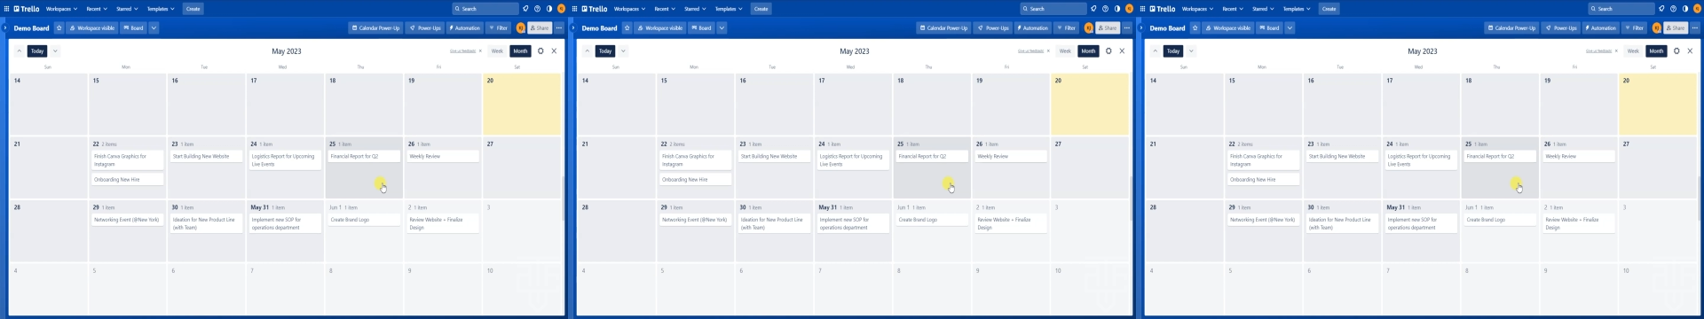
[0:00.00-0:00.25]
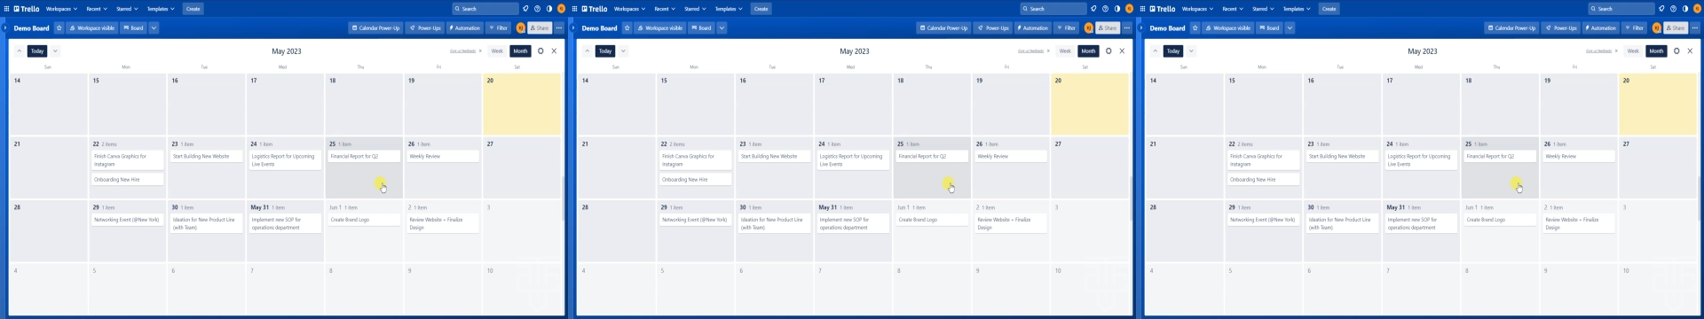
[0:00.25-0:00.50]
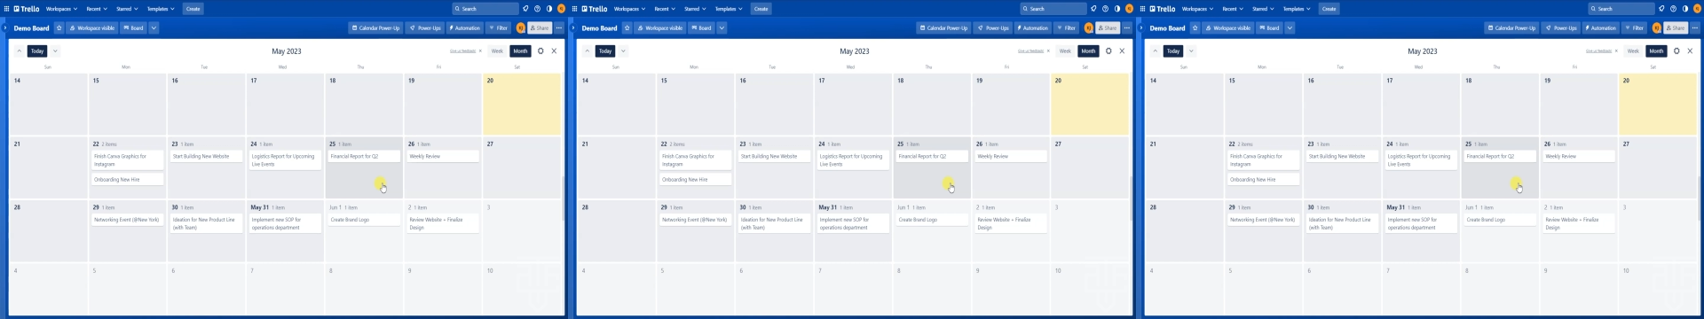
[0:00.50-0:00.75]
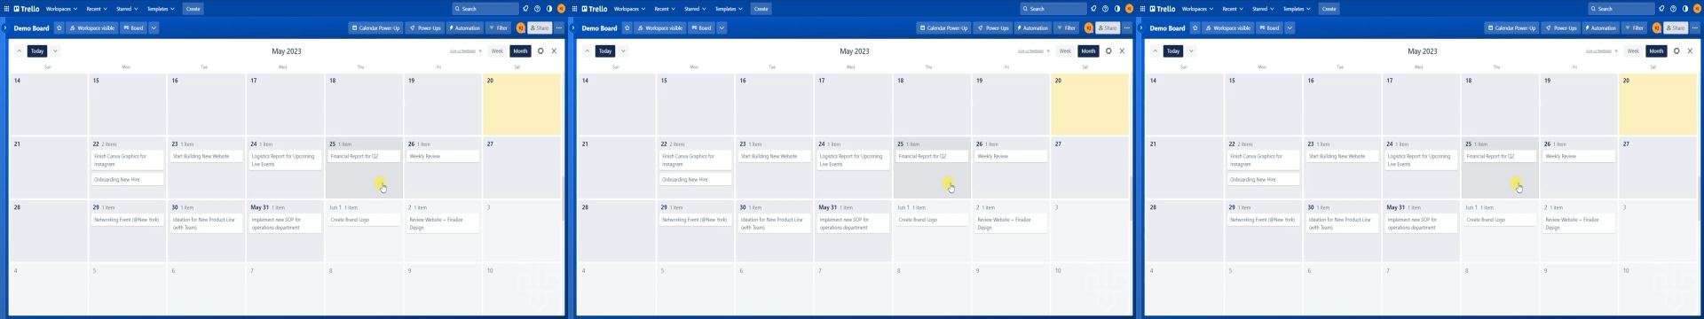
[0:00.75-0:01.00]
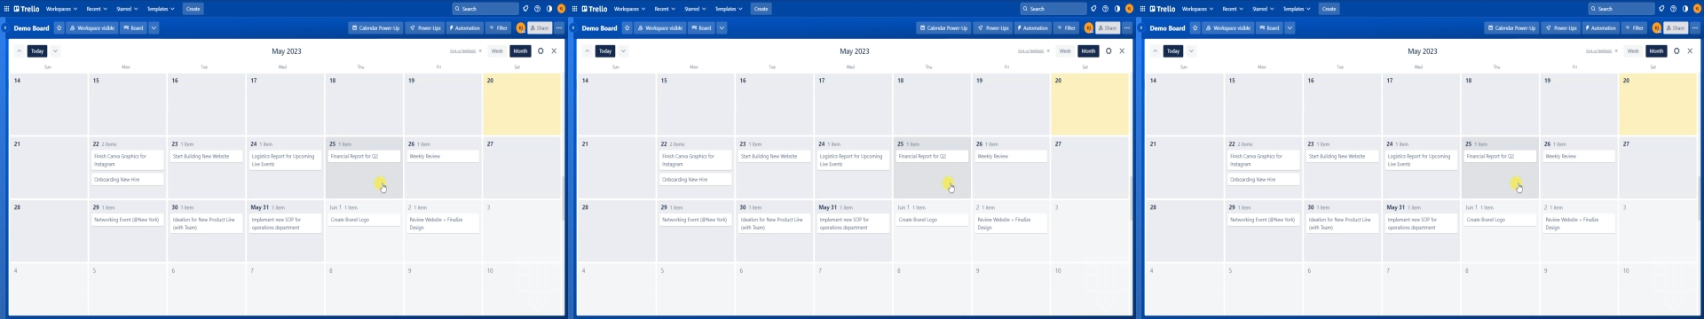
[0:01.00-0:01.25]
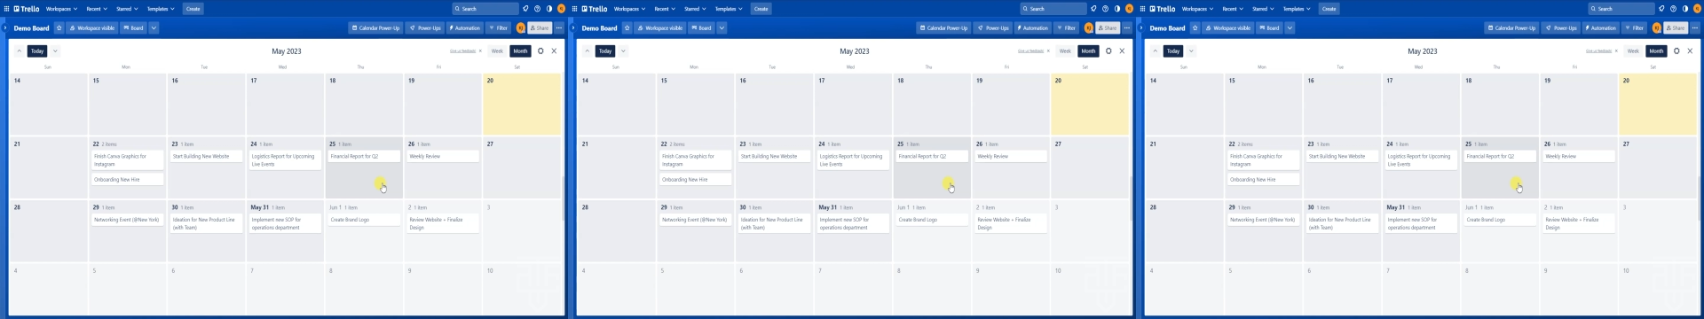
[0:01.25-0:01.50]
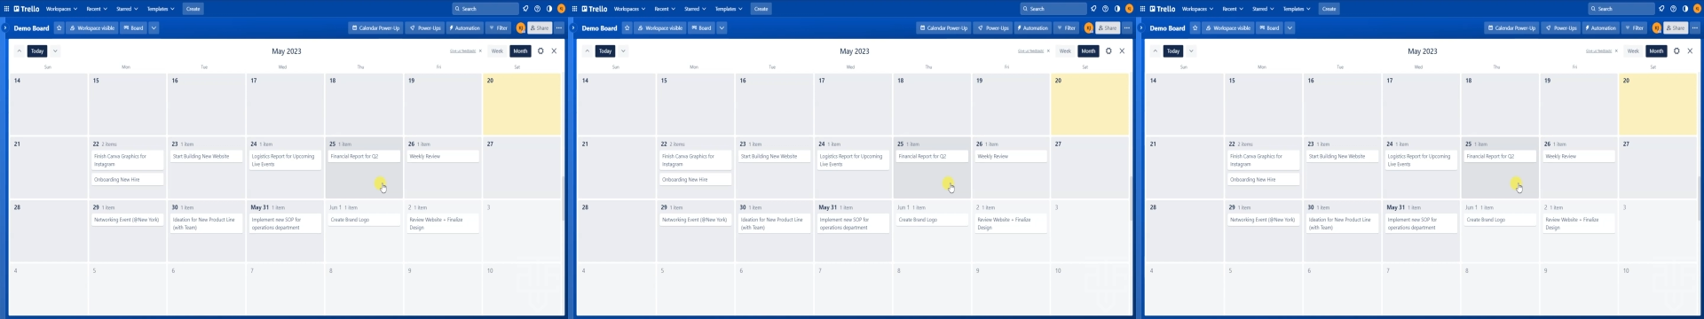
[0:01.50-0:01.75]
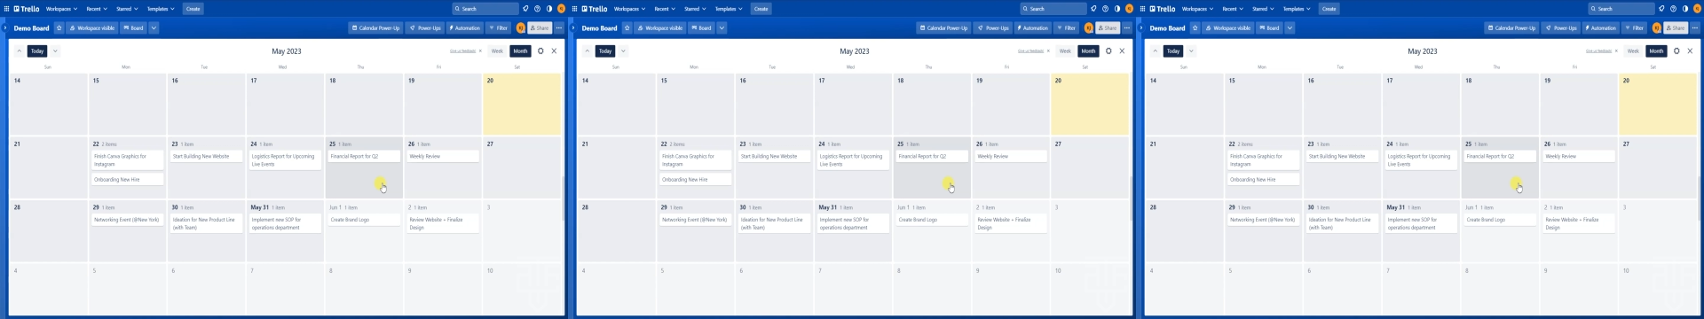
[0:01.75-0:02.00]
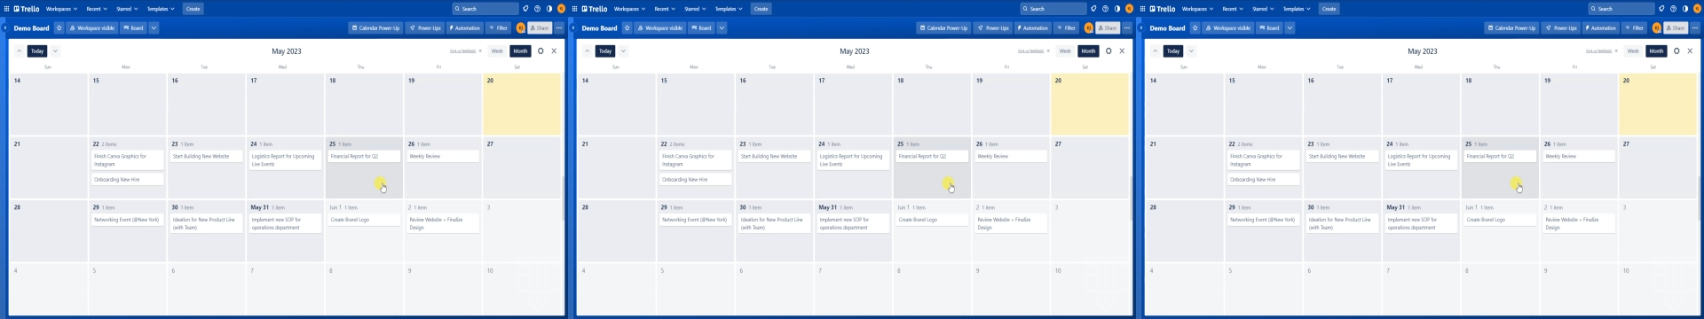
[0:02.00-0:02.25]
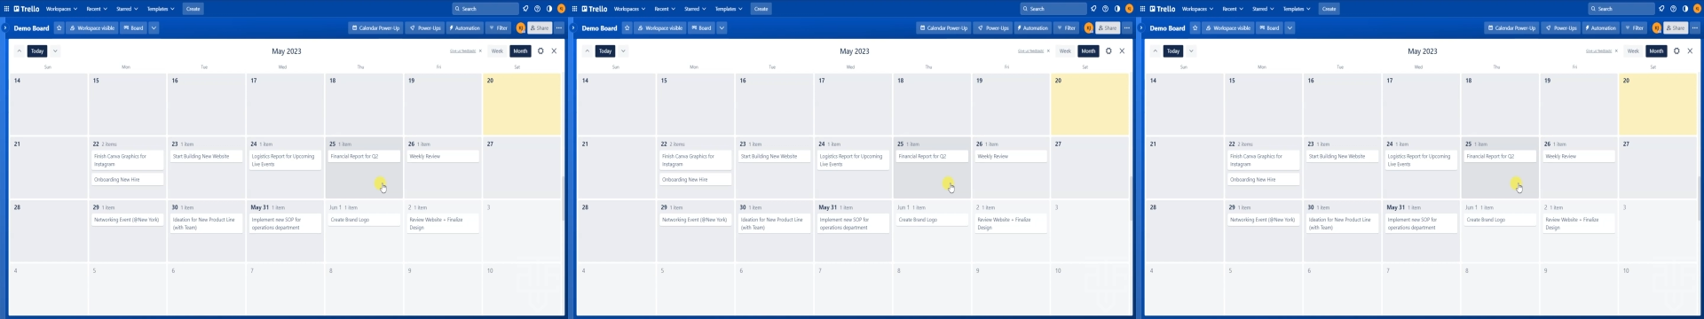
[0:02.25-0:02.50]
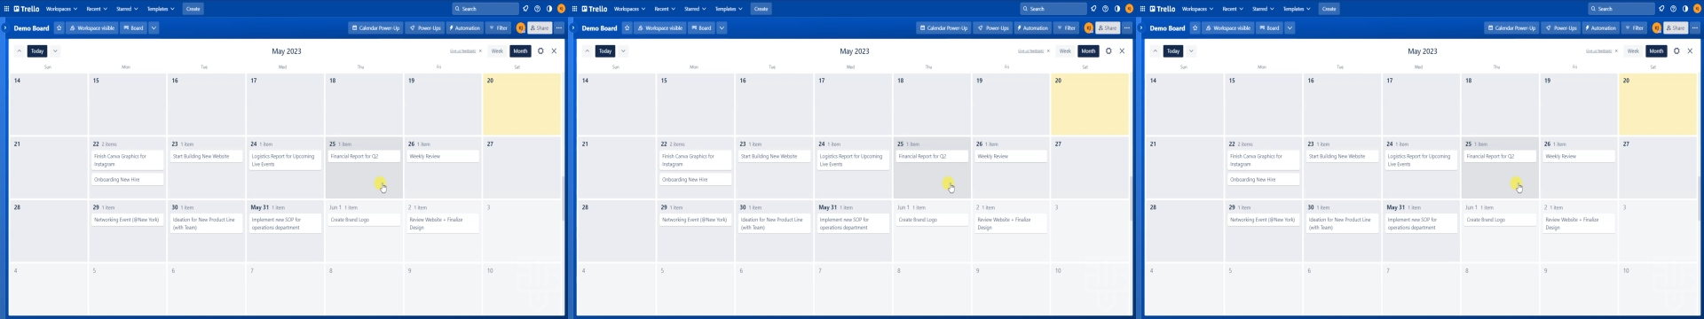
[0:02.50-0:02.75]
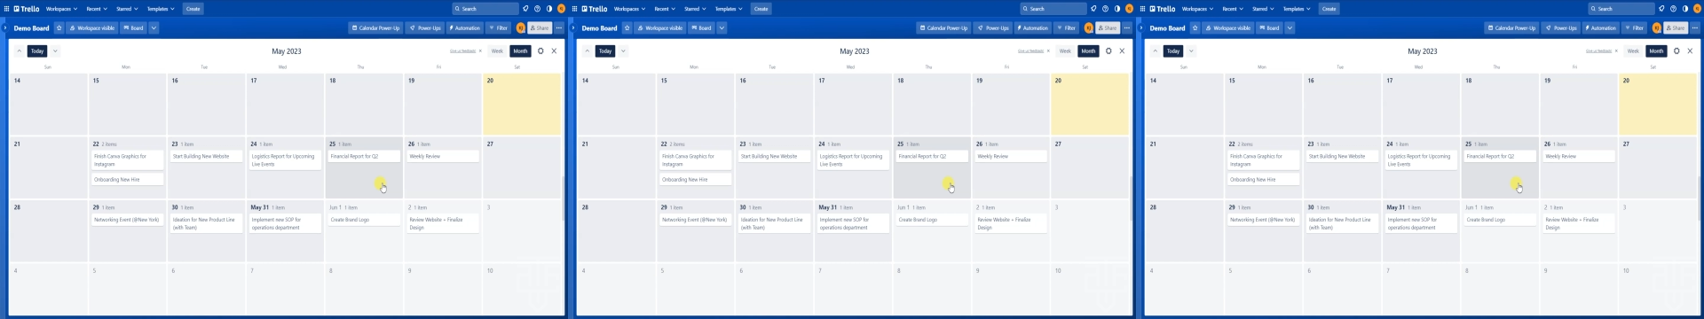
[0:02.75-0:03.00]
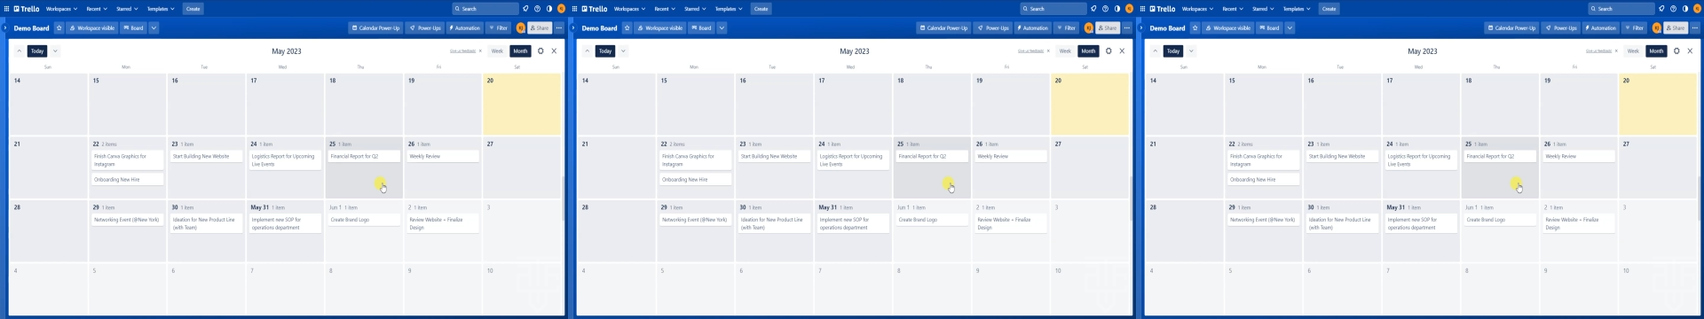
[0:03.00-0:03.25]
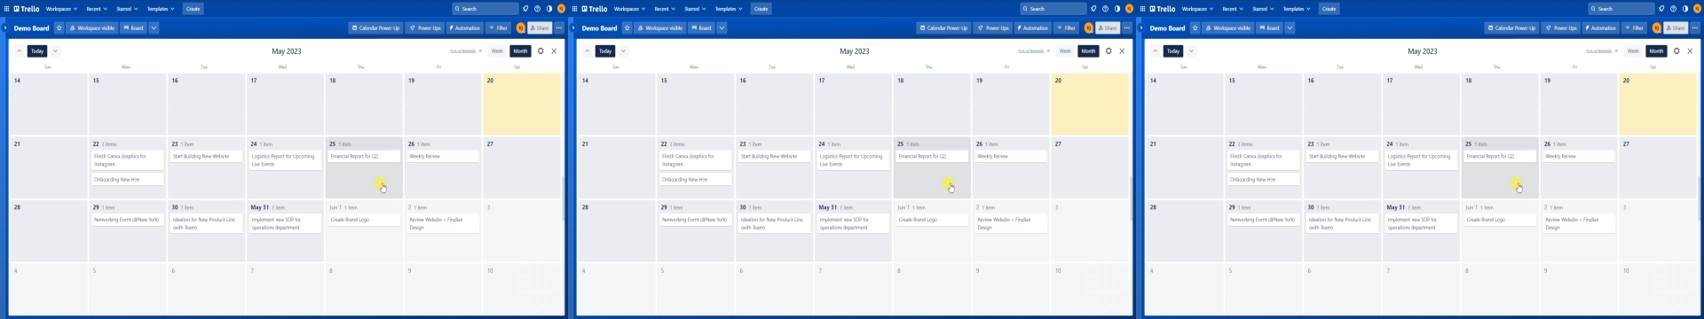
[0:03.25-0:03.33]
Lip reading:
Nobody's mouth can be seen.